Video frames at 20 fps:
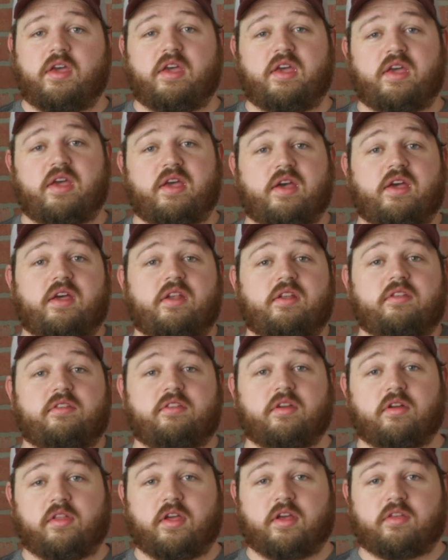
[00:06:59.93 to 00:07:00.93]
And
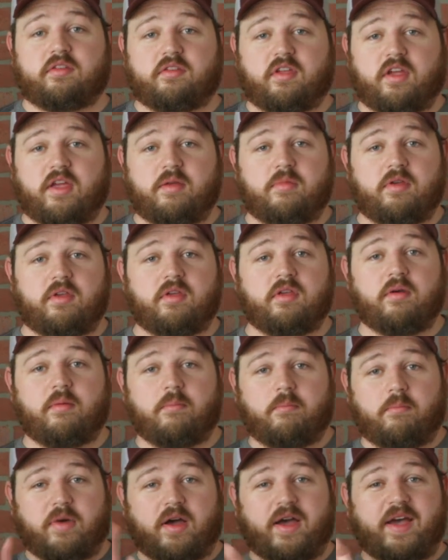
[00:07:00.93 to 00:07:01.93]
until next time,
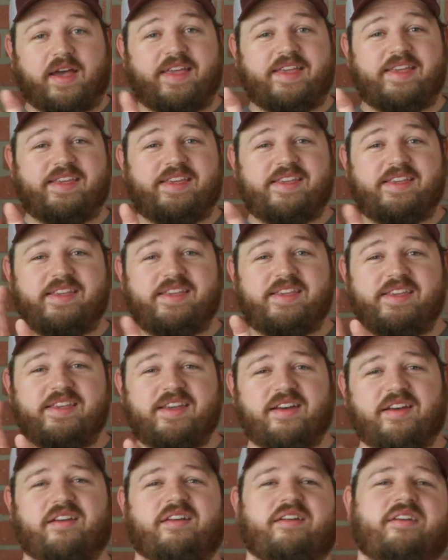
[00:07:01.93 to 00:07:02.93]
bye!